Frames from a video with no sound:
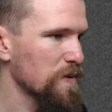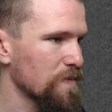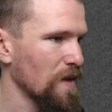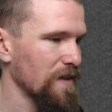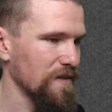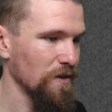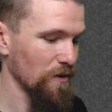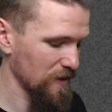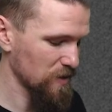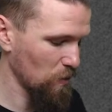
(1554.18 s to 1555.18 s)
is, you
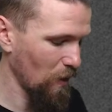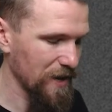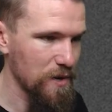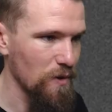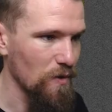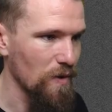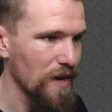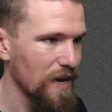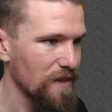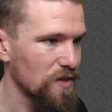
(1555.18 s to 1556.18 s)
know, that's quite cool.
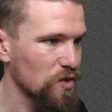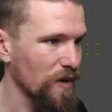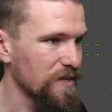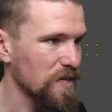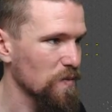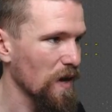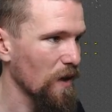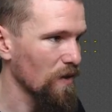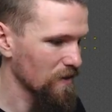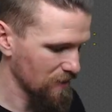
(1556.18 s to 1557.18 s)
The treads as
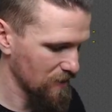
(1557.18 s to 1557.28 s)
well.